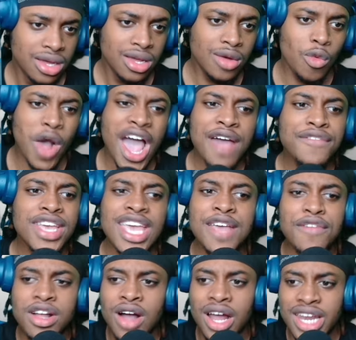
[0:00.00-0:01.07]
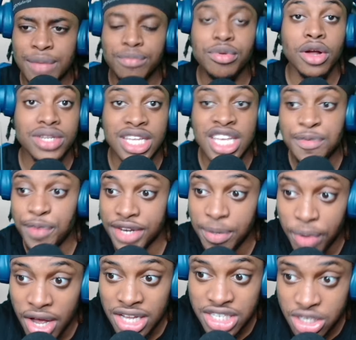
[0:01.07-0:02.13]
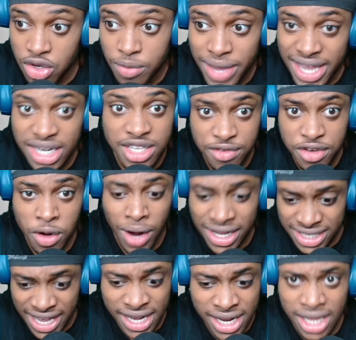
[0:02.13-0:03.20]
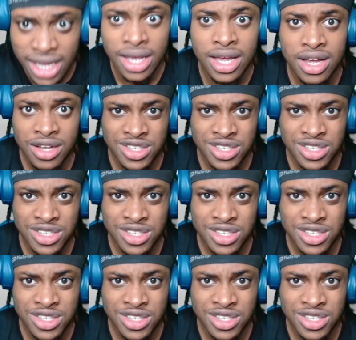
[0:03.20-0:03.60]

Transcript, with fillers: Why have you even got them, bro? Deep, the person who made this video had to edit it,